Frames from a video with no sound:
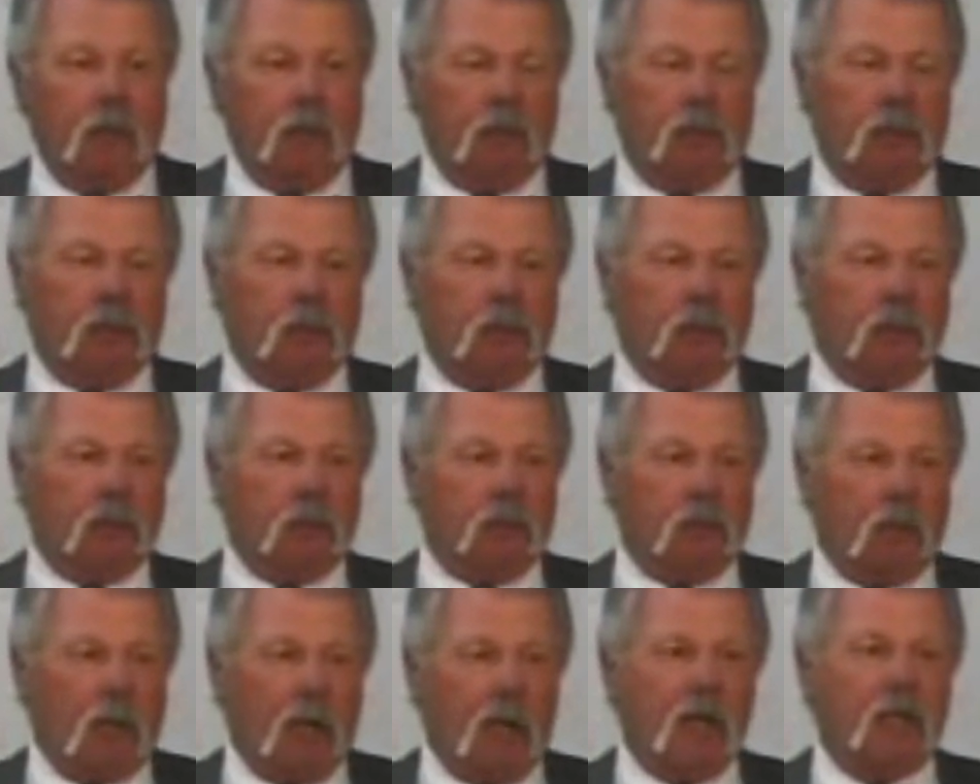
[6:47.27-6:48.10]
he
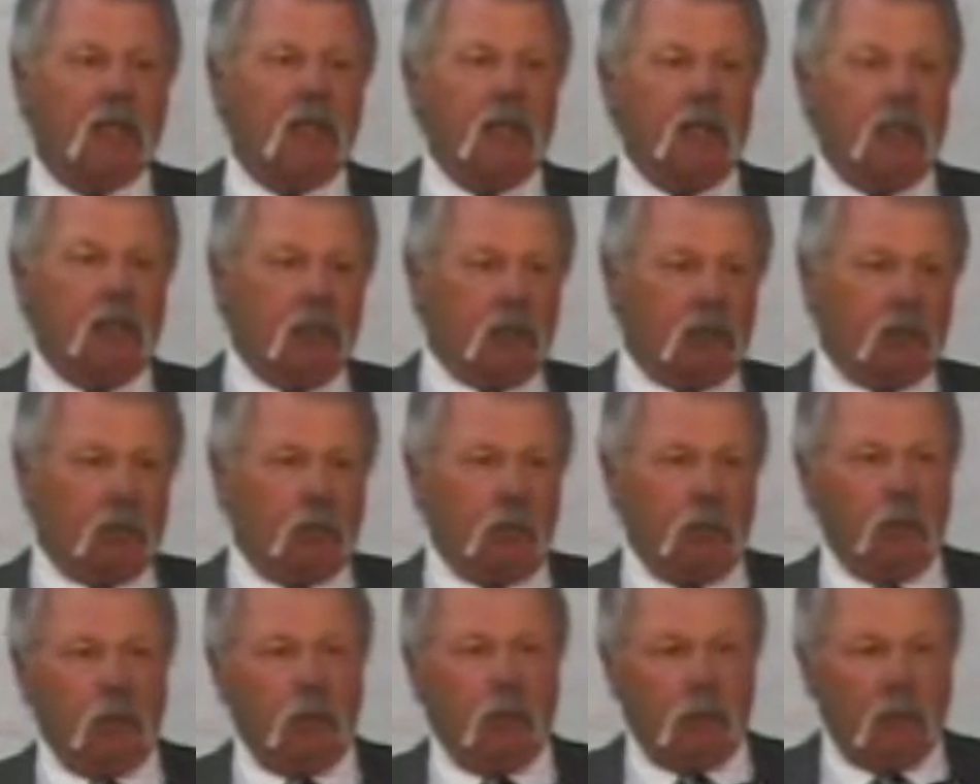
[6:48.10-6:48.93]
says, I need this
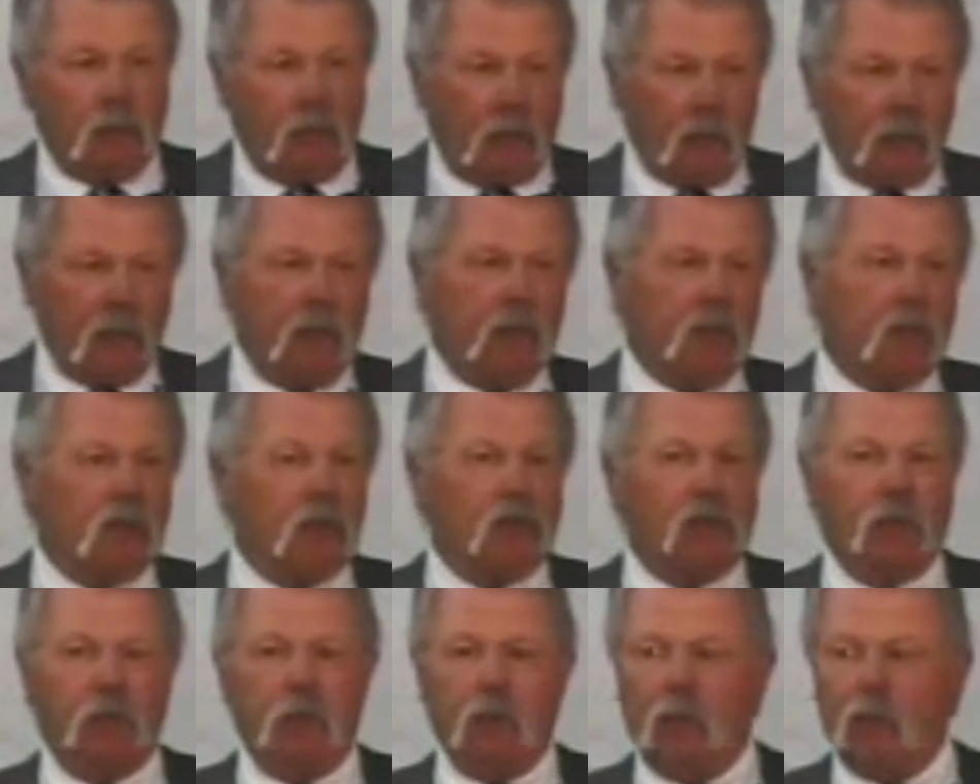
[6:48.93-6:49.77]
from you, and I need
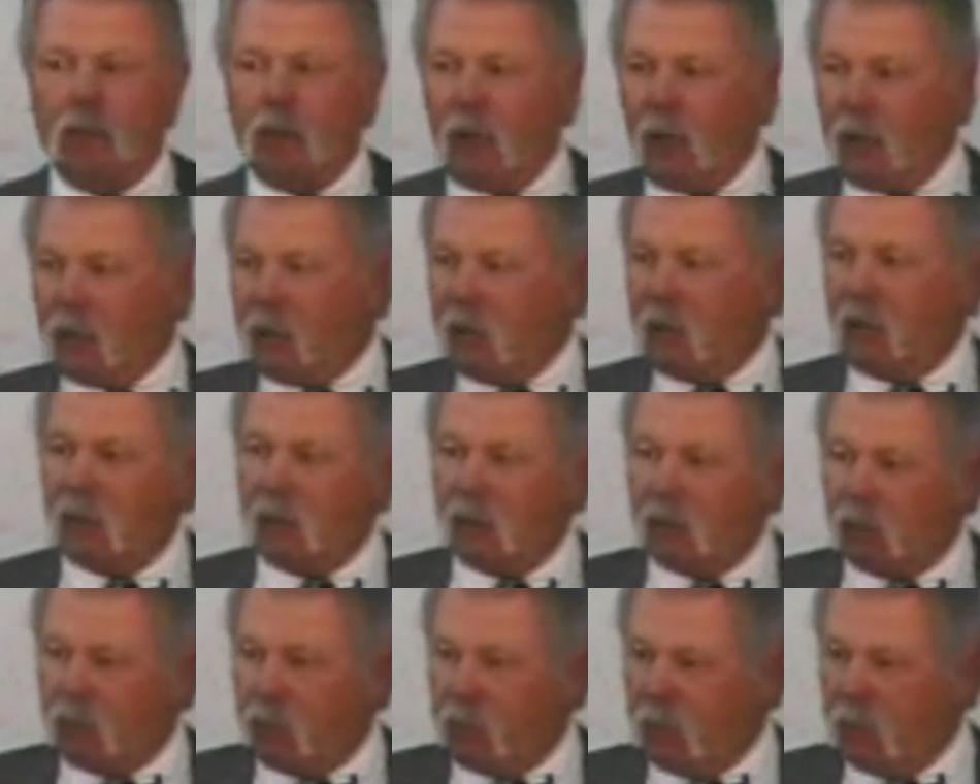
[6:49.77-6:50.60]
this from you, and I need
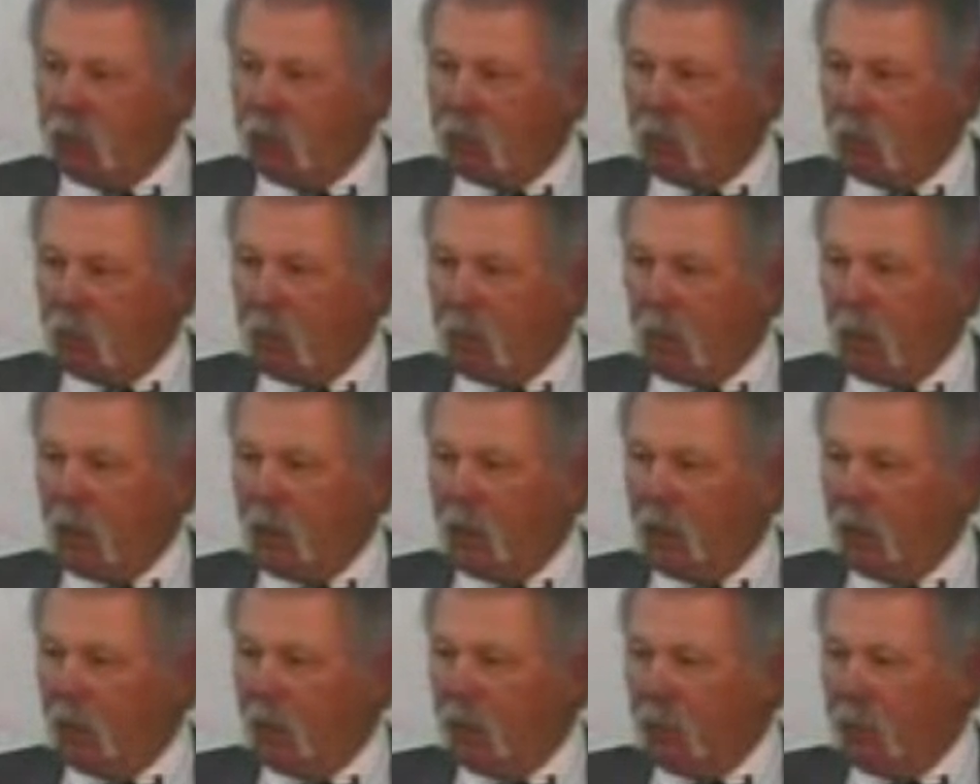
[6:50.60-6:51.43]
this from you.
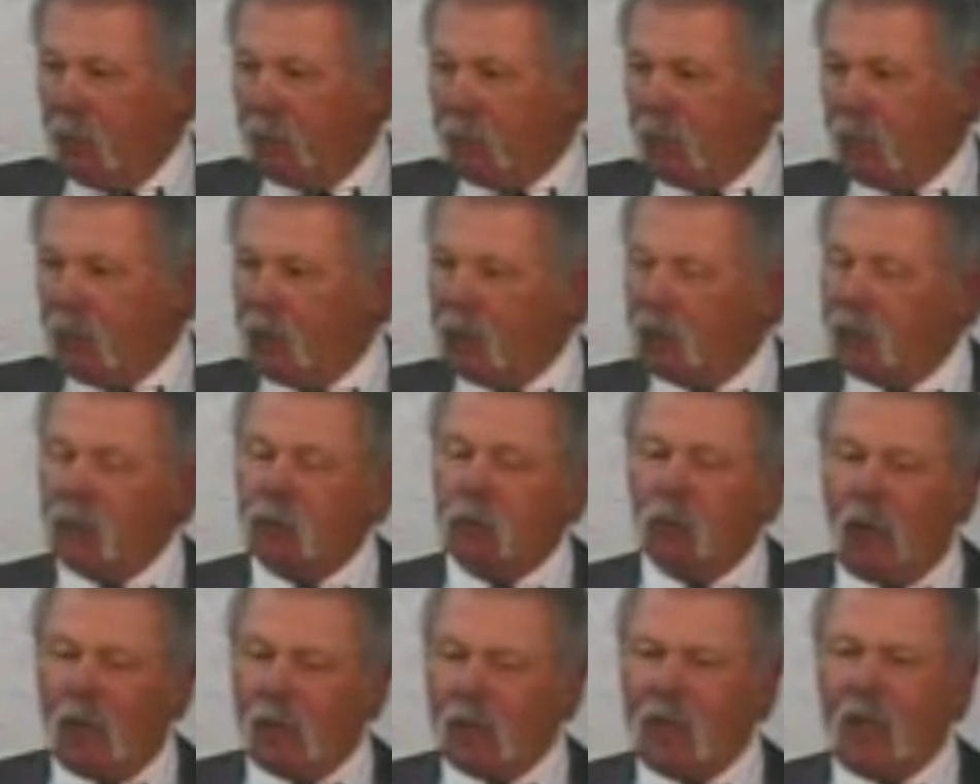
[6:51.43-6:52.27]
He
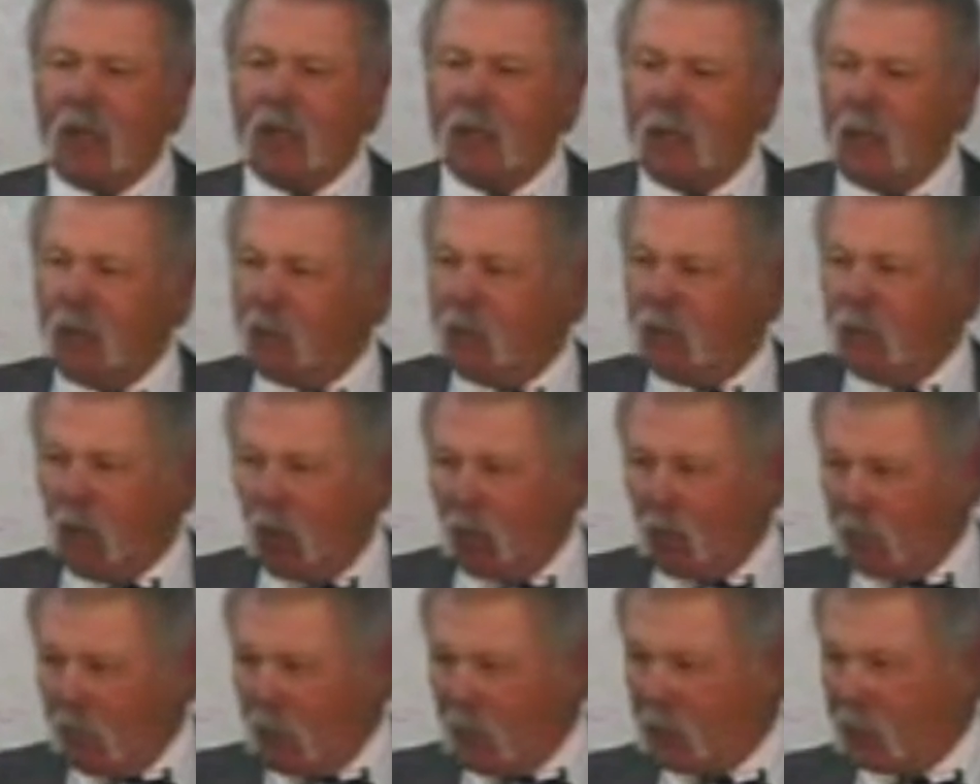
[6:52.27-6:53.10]
says, well, I can't give
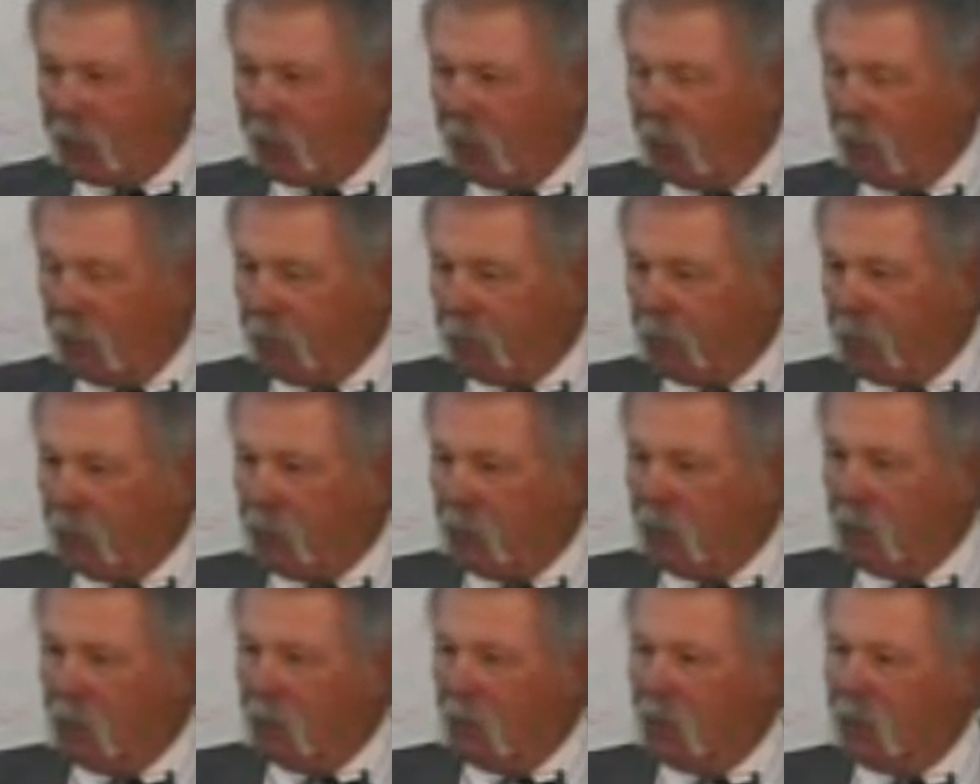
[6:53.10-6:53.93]
you all that.
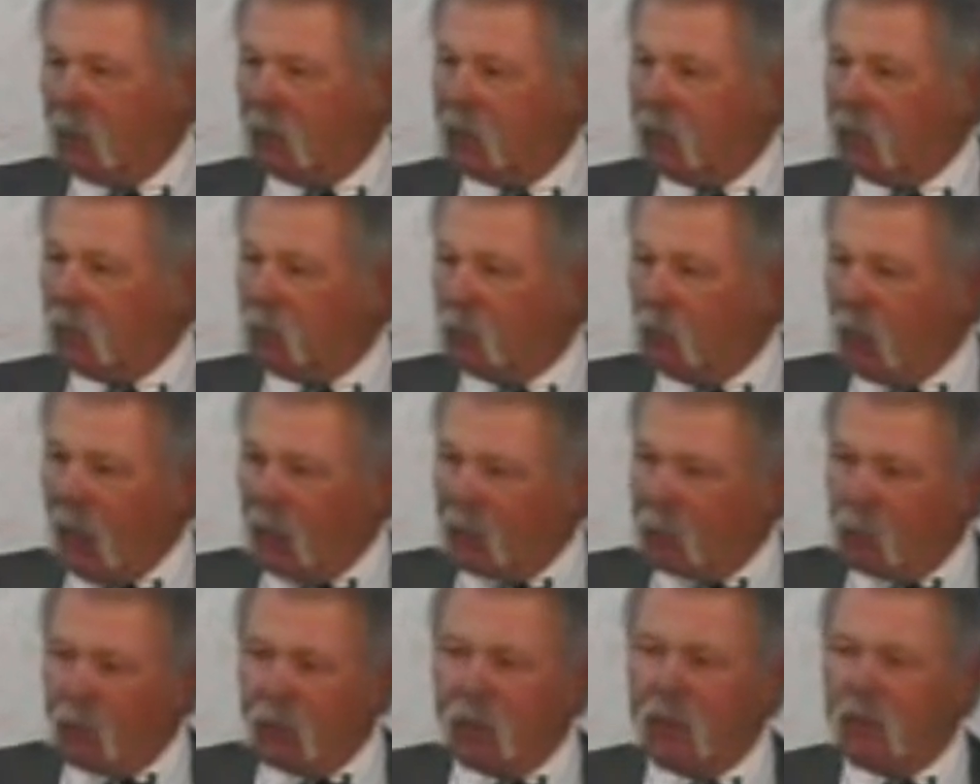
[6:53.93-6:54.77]
He says,
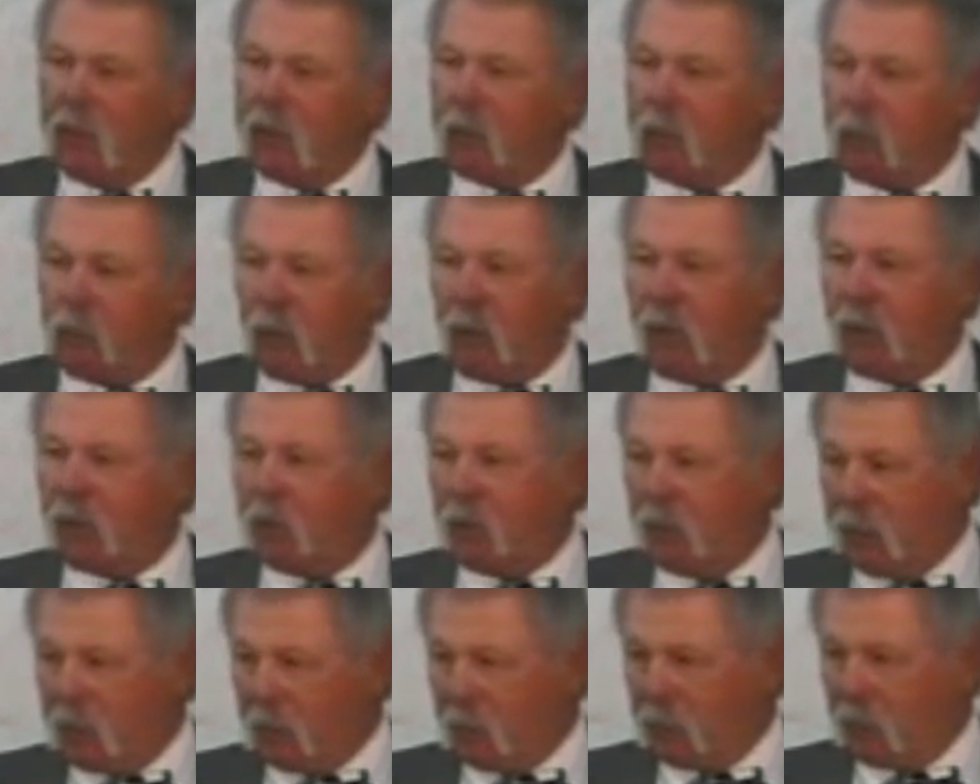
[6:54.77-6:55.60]
we need it for
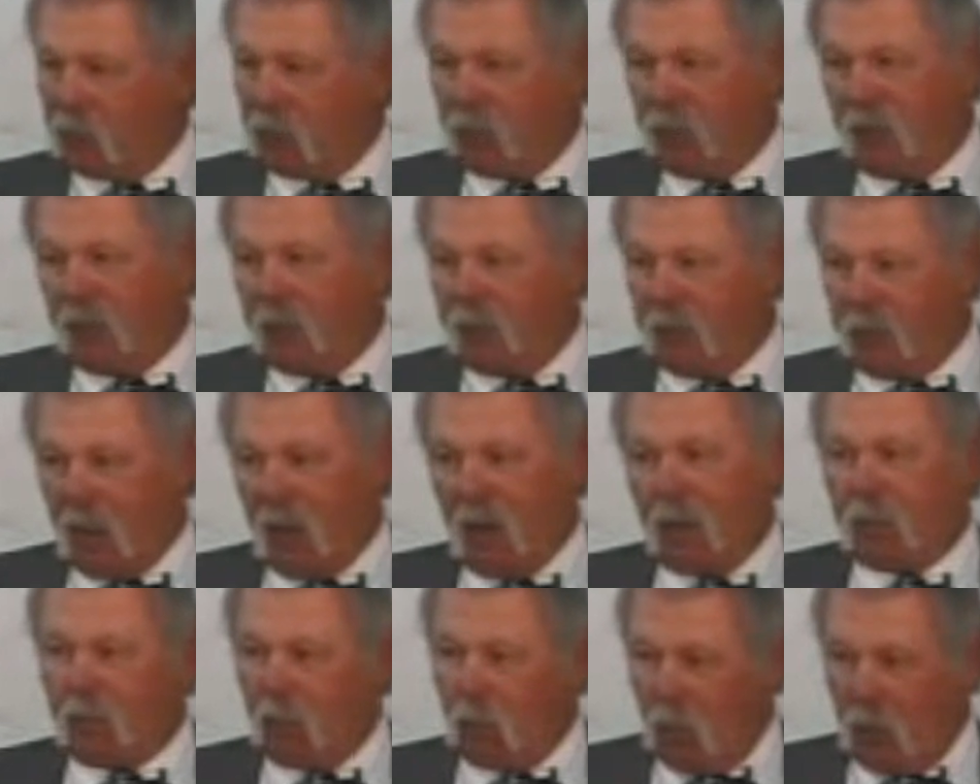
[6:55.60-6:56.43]
other things, for
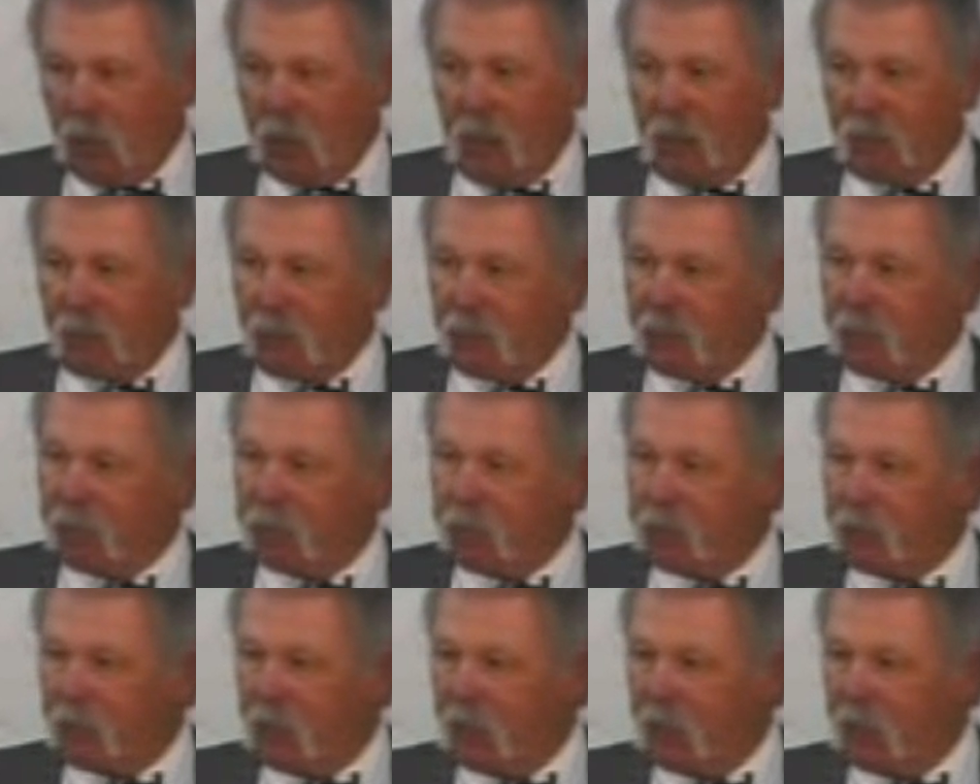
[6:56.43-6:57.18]
Vietnam or whatever.